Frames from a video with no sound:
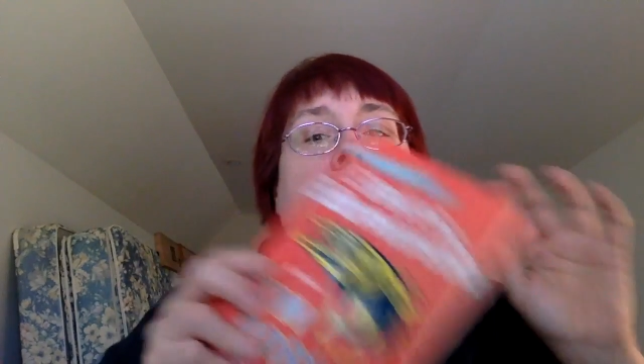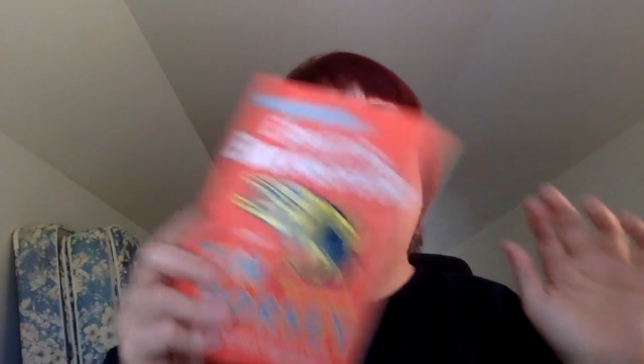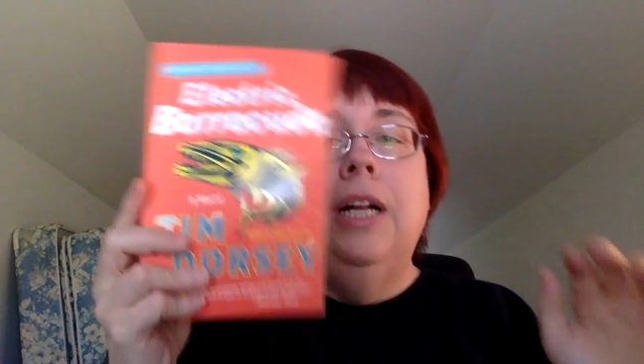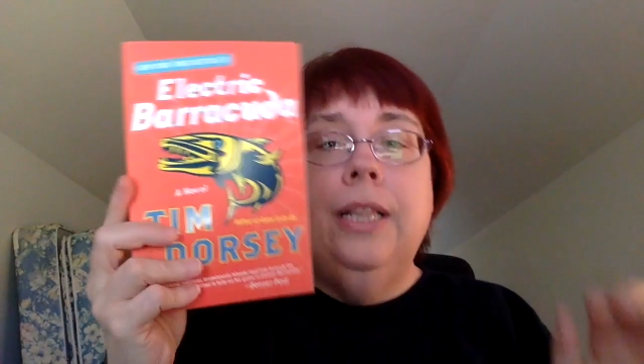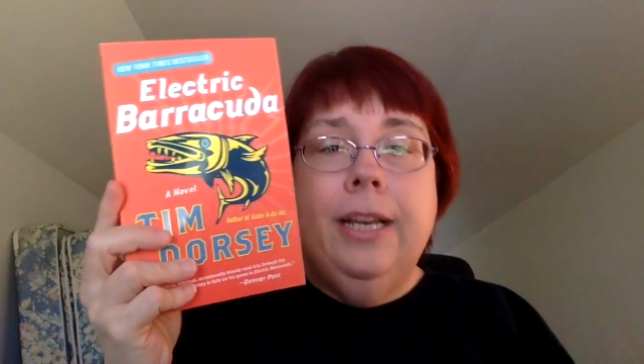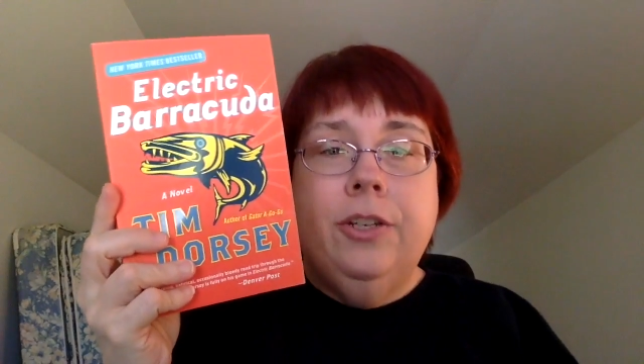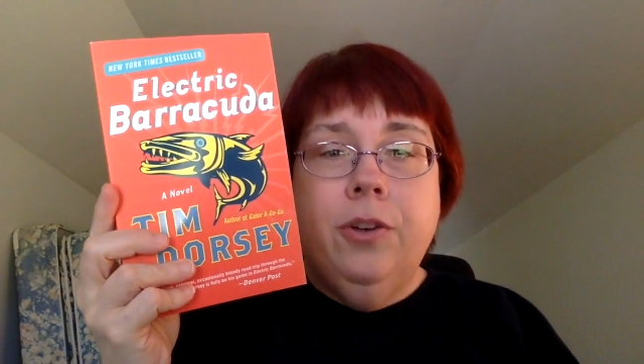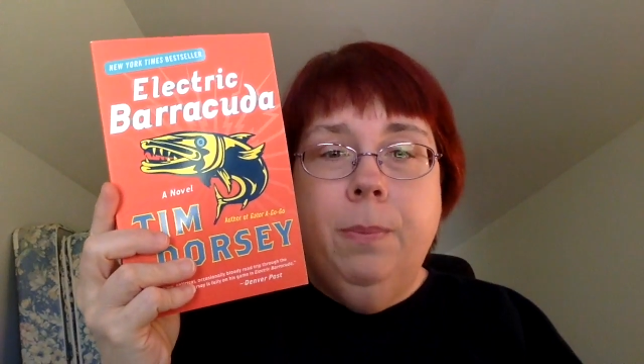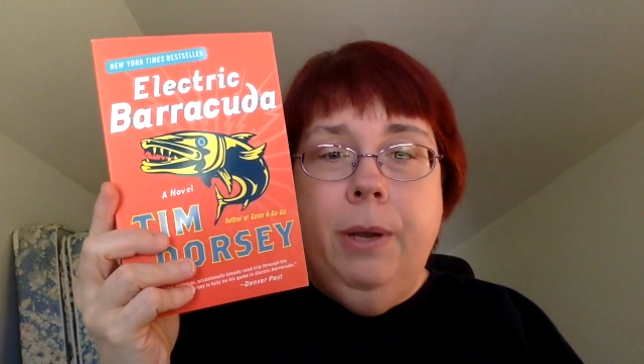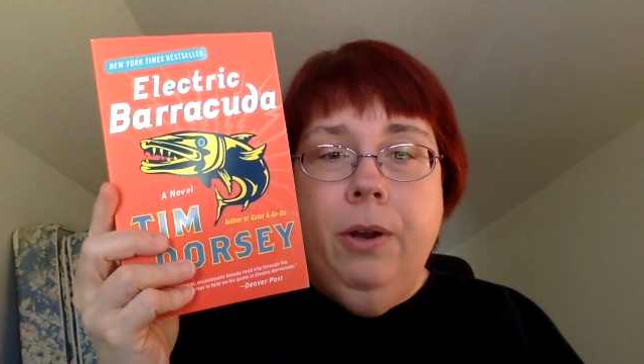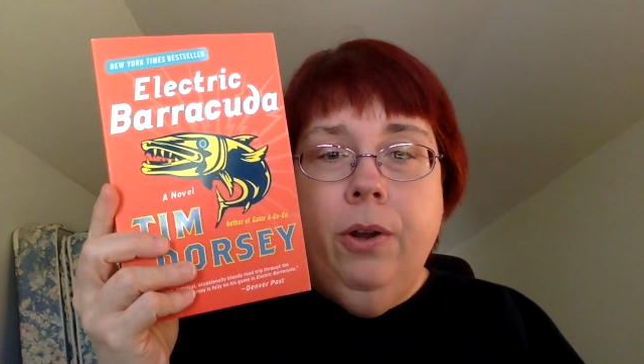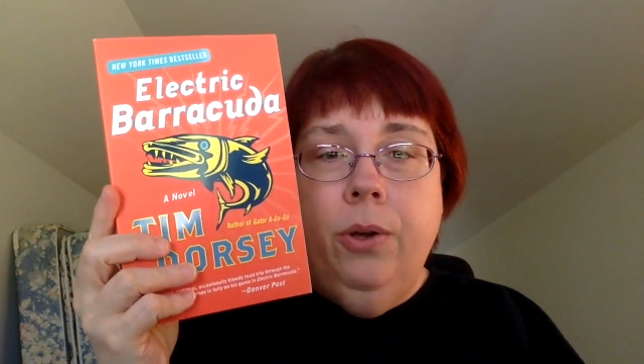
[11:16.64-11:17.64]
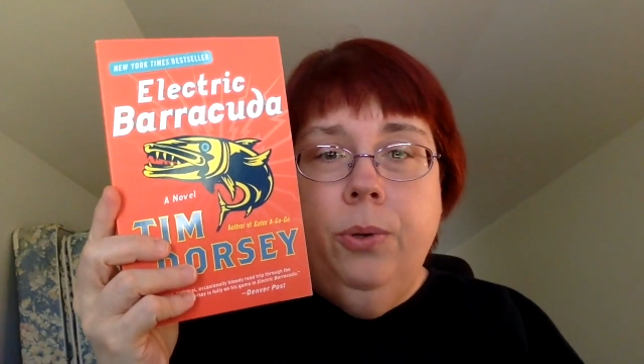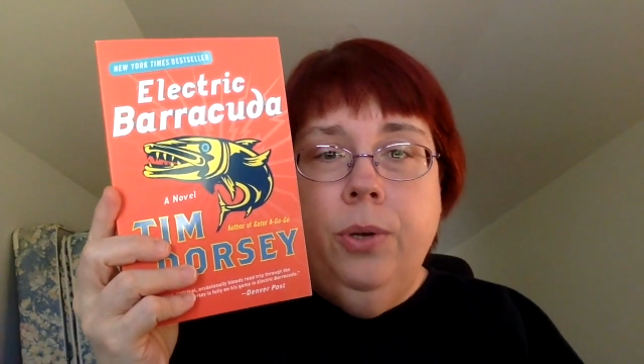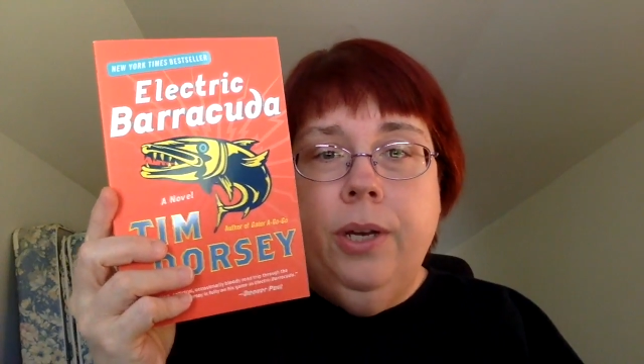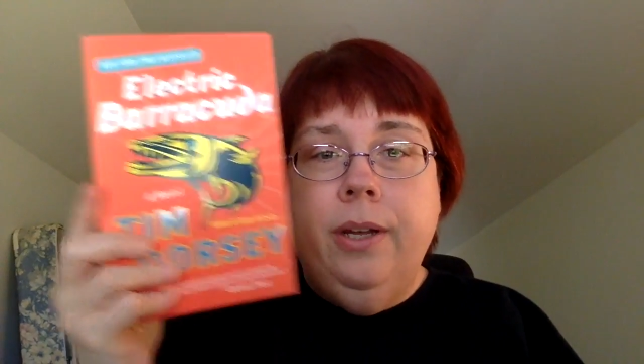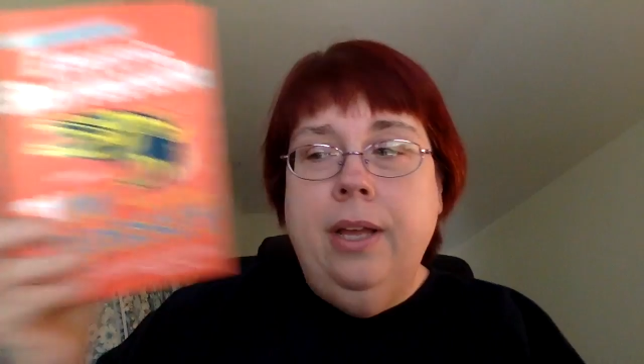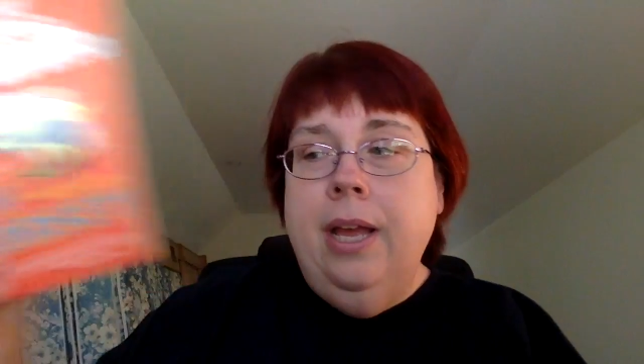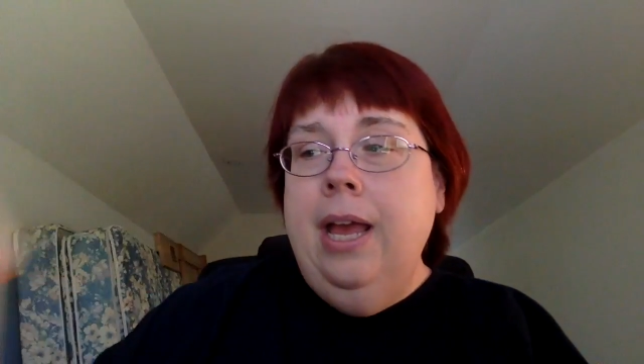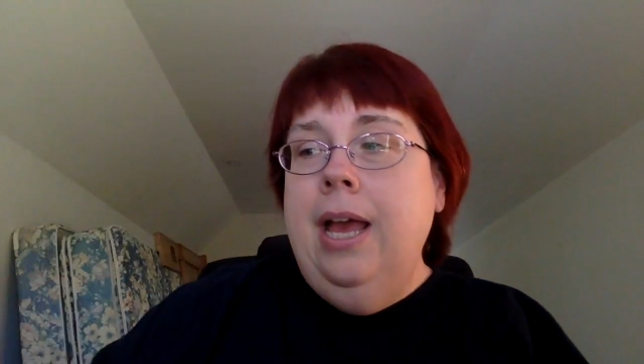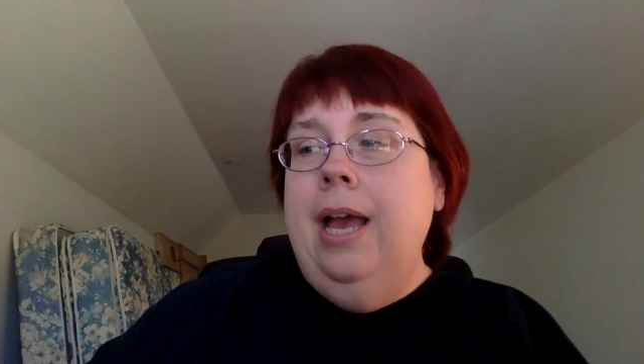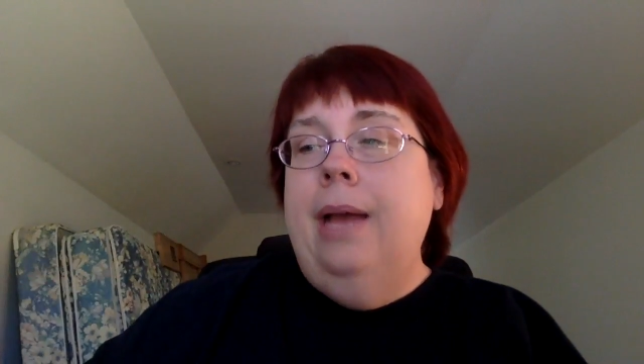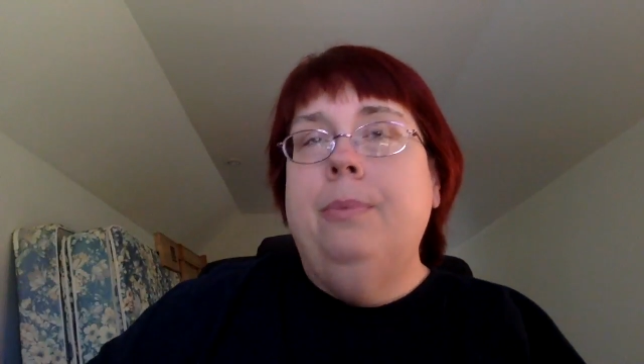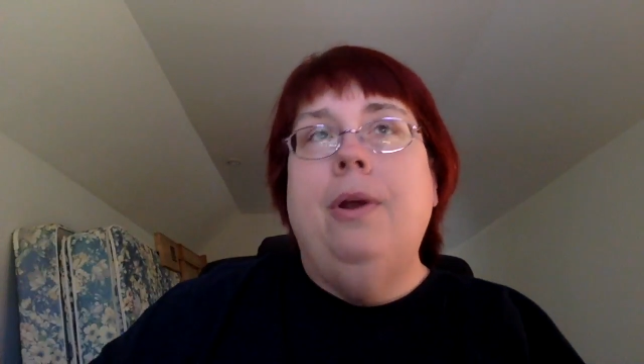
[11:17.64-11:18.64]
Electric Barracuda, and